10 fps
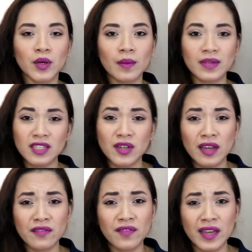I'm going to try
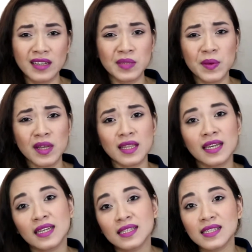to find as well
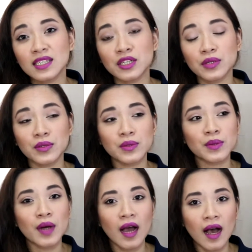links to